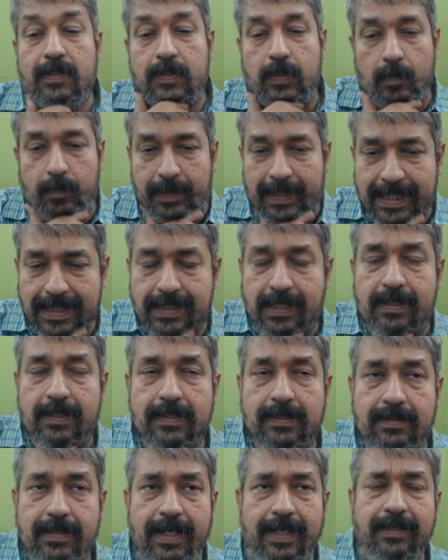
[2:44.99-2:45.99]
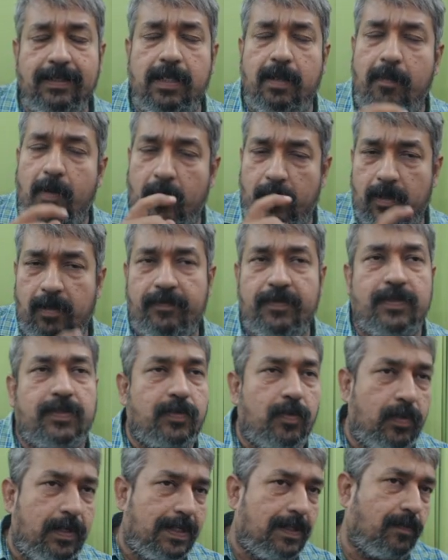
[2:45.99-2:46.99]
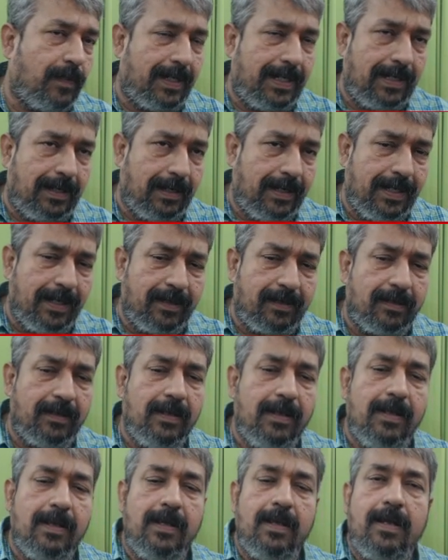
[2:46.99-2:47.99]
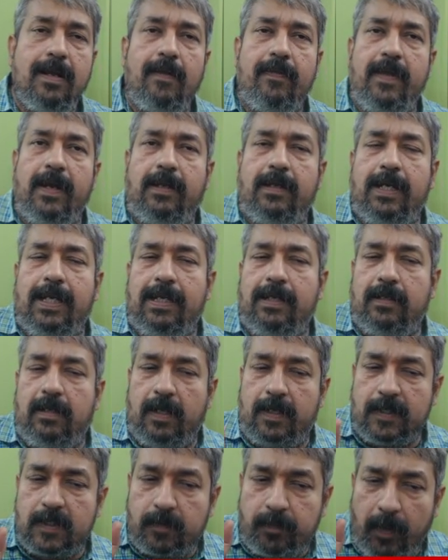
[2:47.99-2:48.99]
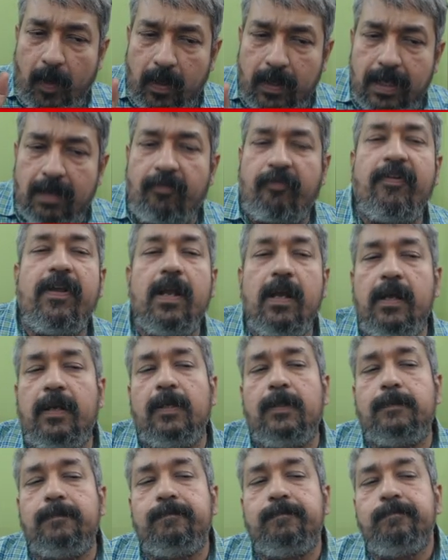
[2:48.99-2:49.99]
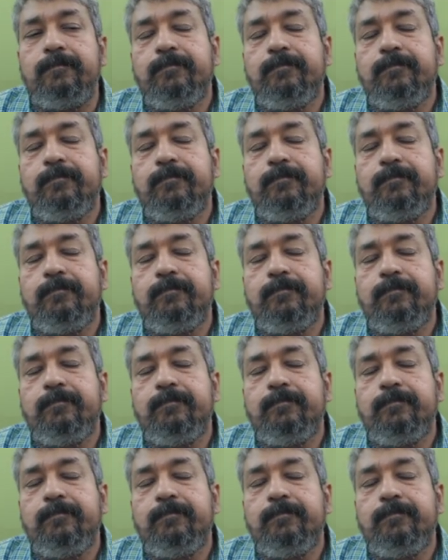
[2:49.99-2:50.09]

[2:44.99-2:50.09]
So please understand the moral of the story is very clear that in corresponding figure,